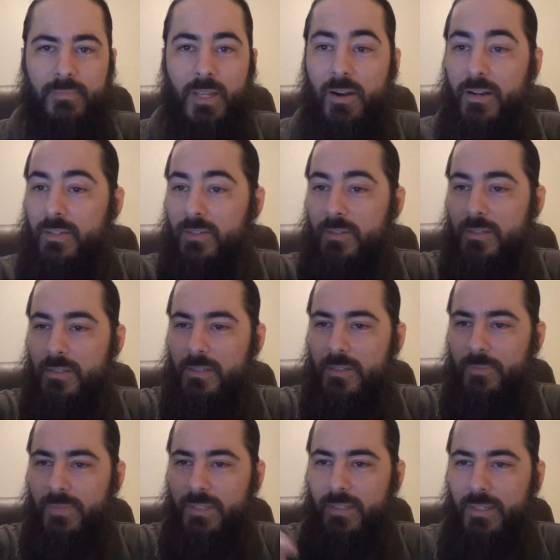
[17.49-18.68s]
All right, so this is
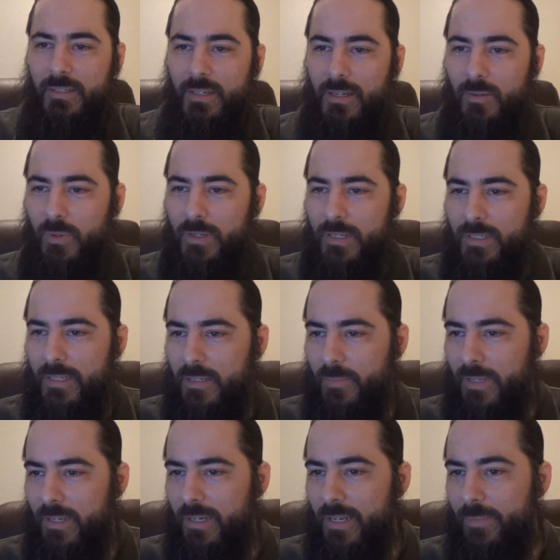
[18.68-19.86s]
something that Wendy said to
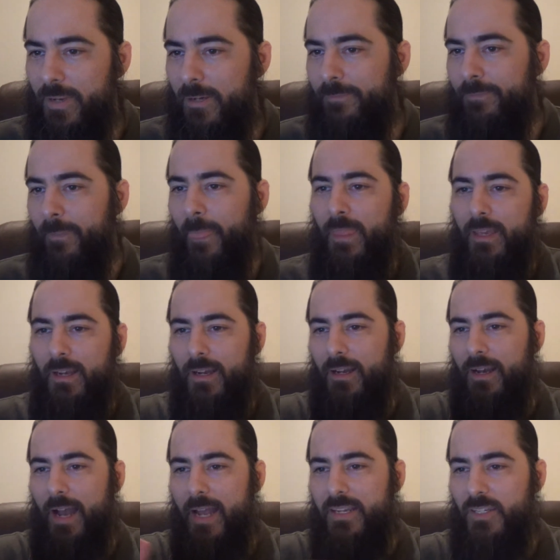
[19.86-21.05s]
me in an email.
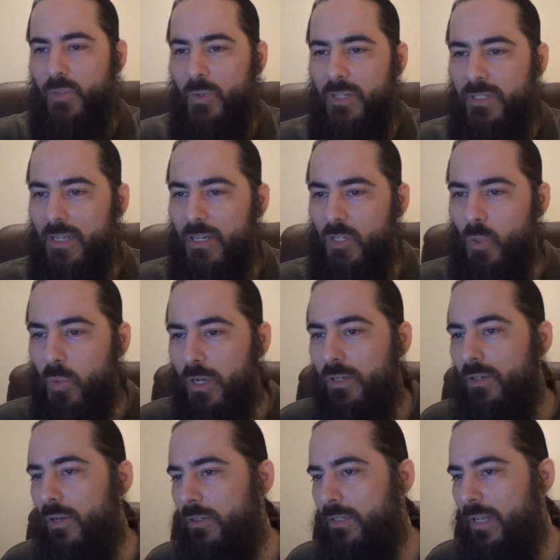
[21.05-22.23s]
I just want to send you a quick
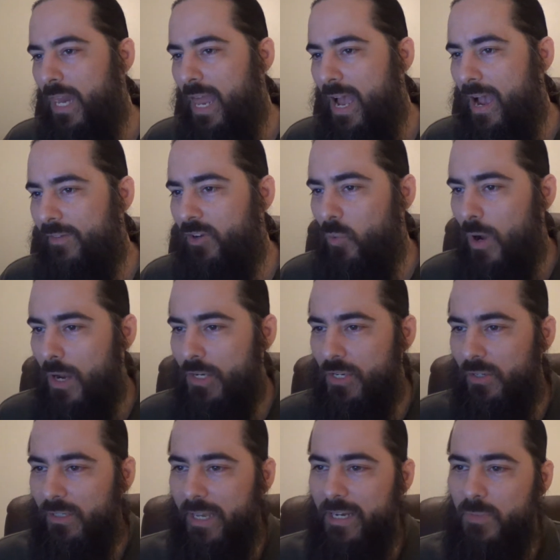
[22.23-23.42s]
note after watching
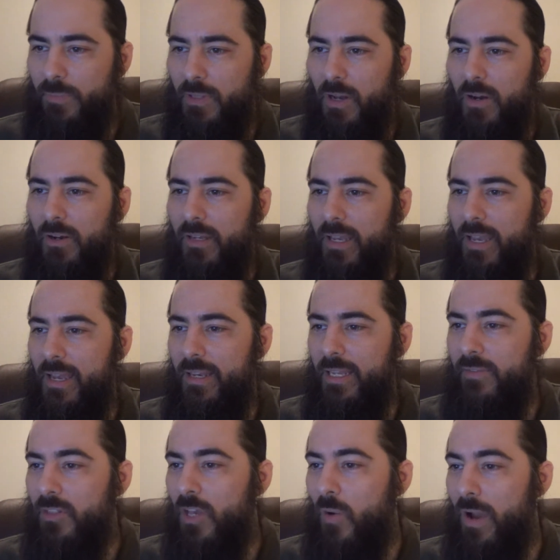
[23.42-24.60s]
your latest blog, and
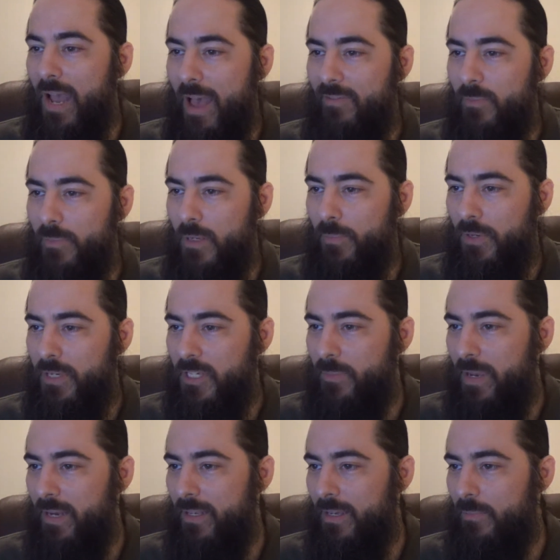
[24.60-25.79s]
even though I haven't been
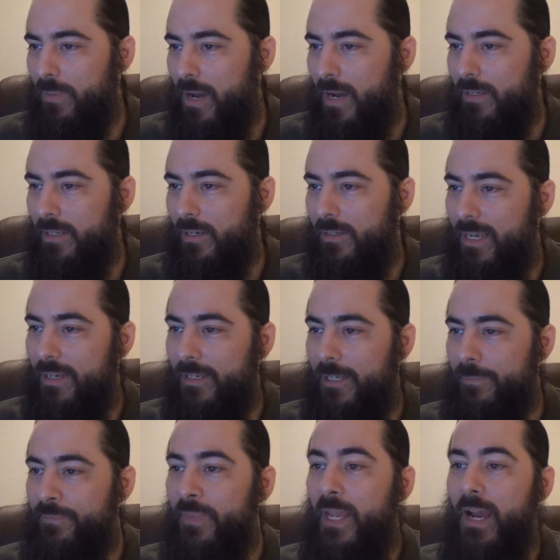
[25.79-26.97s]
participating in Podlayer
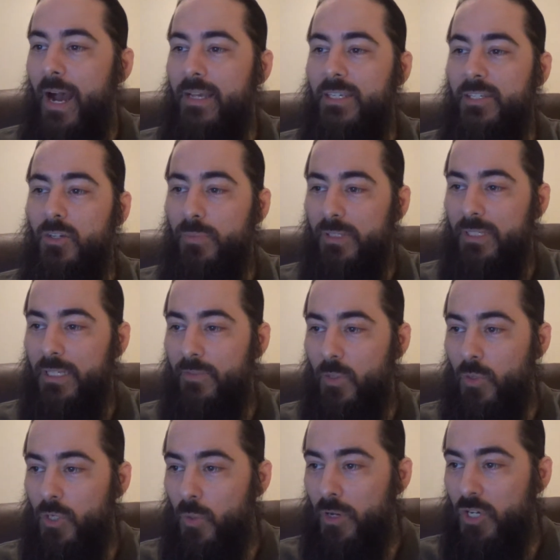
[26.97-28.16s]
lately, I still believe you
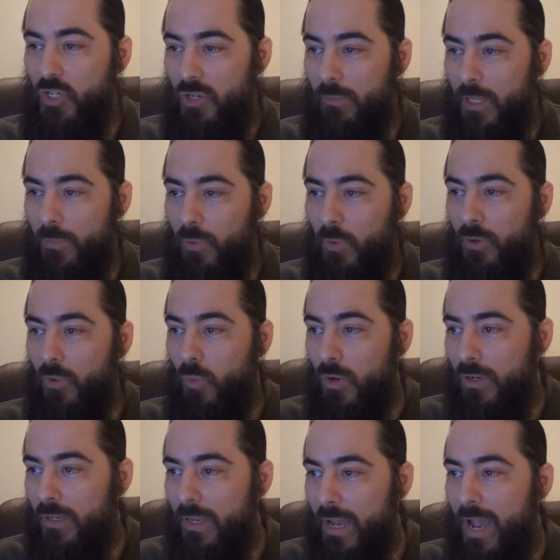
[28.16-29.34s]
are doing extremely important
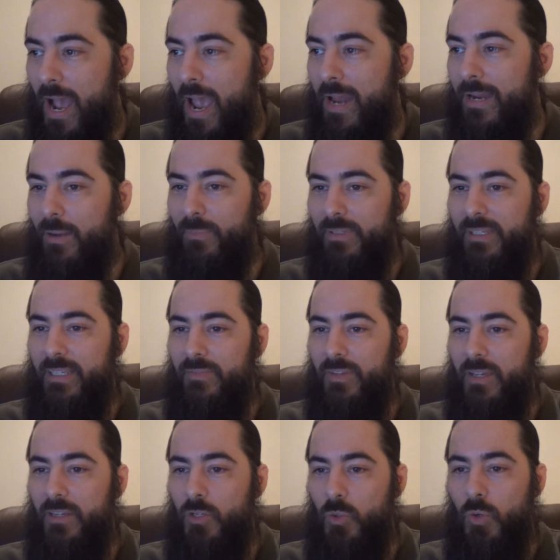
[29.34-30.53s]
work, and I believe
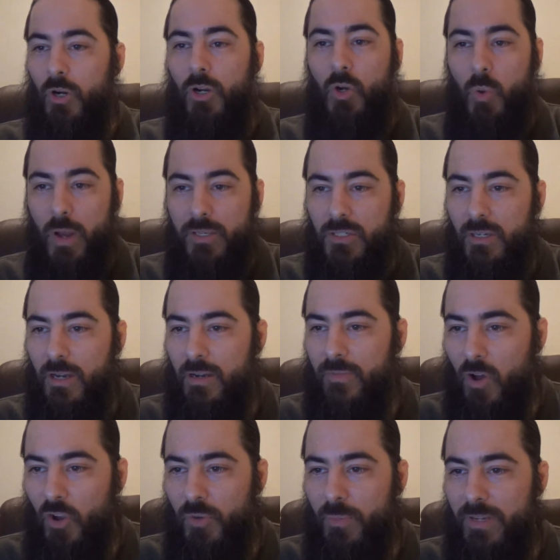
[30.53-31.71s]
in your quest of
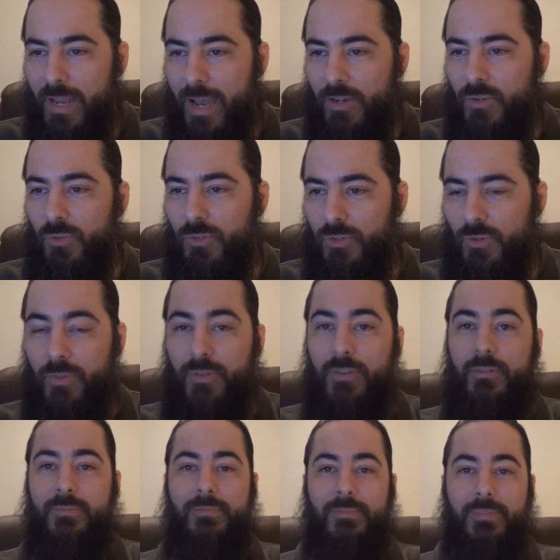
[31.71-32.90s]
ultimate natural
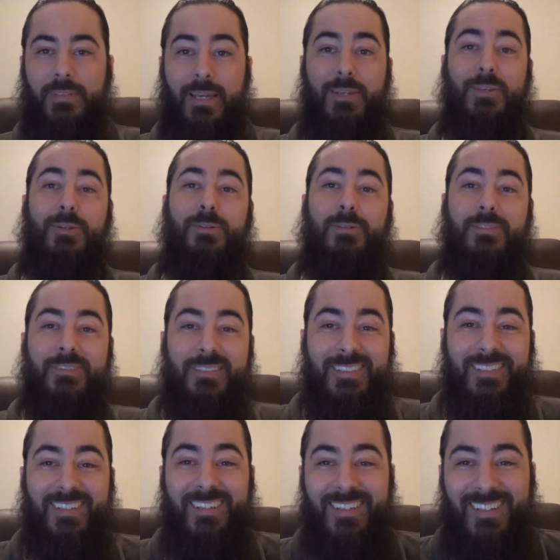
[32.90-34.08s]
truths. Thank you.
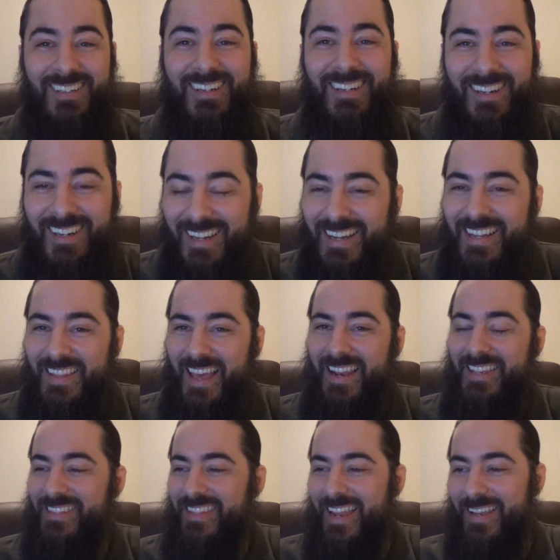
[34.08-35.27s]
That
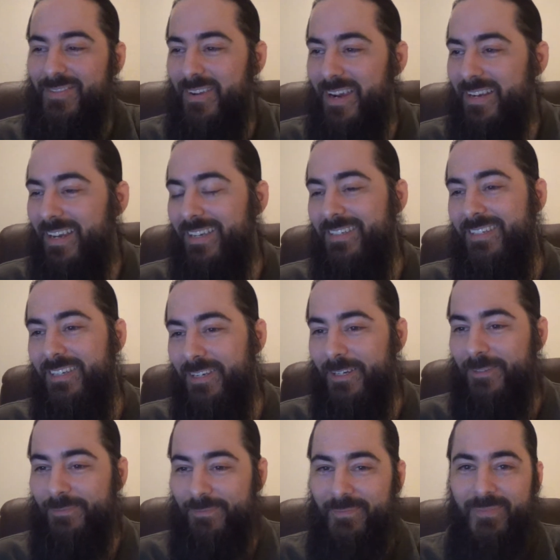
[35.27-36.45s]
is very nice to
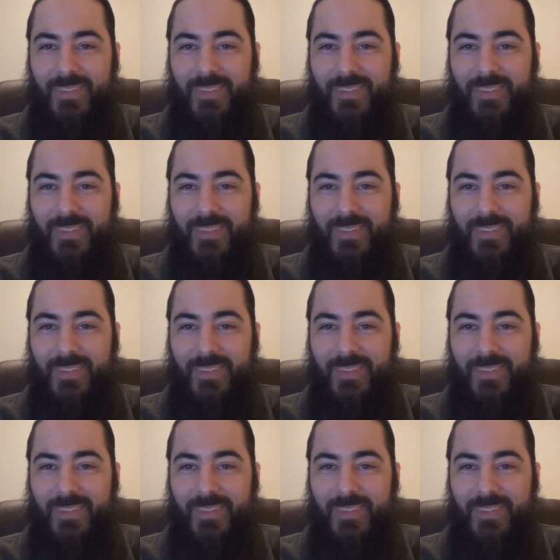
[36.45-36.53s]
hear.